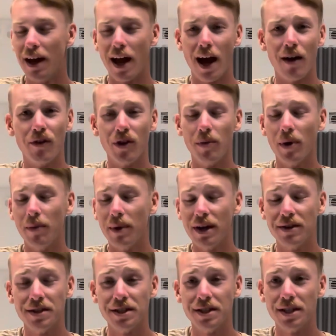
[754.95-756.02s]
have some
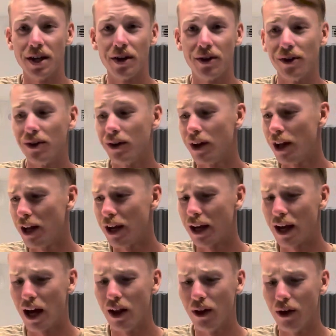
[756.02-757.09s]
amazing dinner,
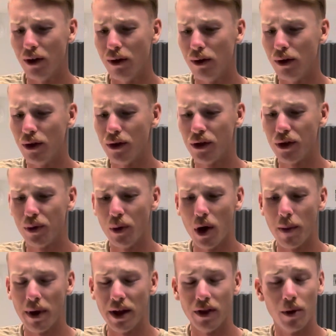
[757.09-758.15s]
got a little
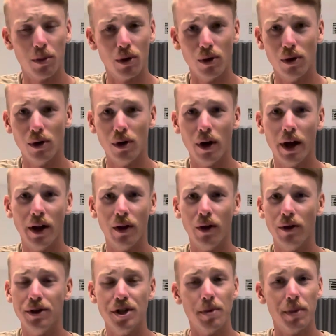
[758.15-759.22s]
swim in the pool and a
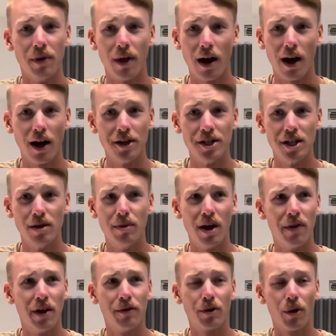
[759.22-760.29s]
little dip in the hot tub, and
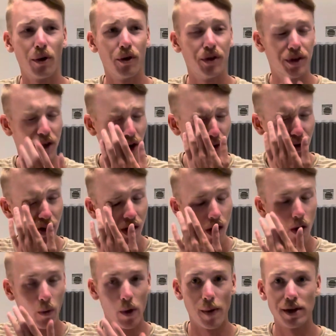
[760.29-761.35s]
then of course, you know,
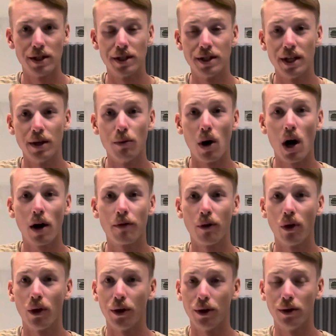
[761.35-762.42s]
we went to Citywalk for a
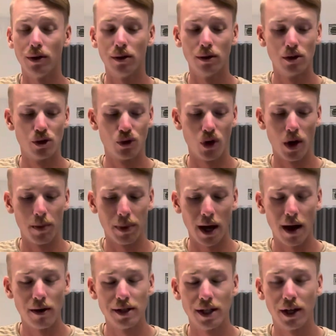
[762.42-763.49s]
little trip
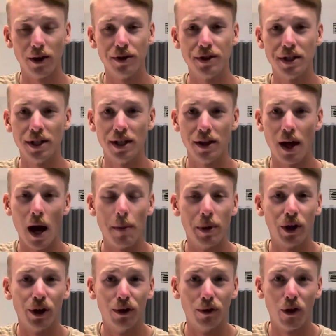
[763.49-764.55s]
out to go see the
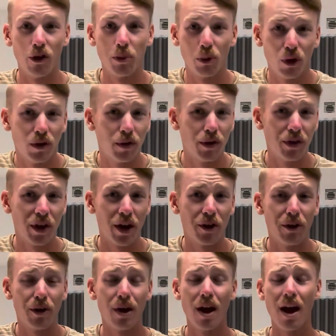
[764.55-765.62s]
Epic Universe Preview
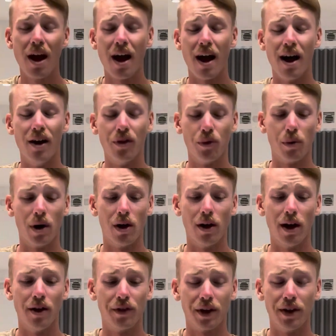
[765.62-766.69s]
Center, as well
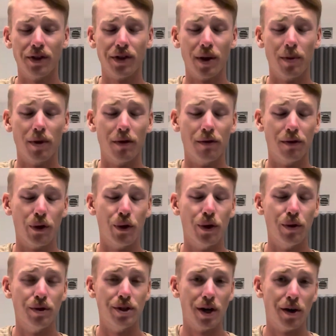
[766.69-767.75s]
as get some
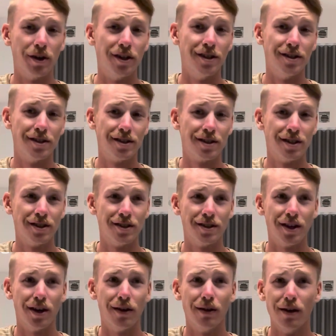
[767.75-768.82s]
Voodoo Donuts.
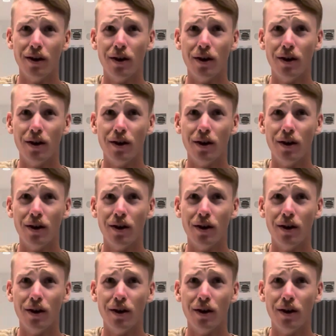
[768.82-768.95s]
So,